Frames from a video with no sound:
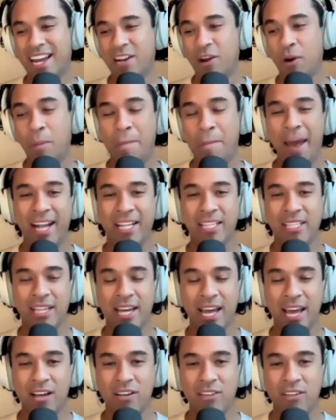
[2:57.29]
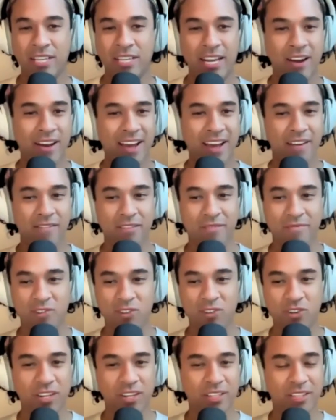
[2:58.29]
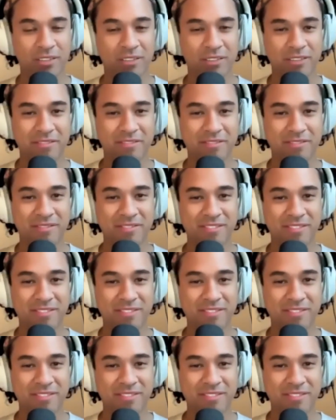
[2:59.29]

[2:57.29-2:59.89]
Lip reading: I go back to the house, and now I have a truckload of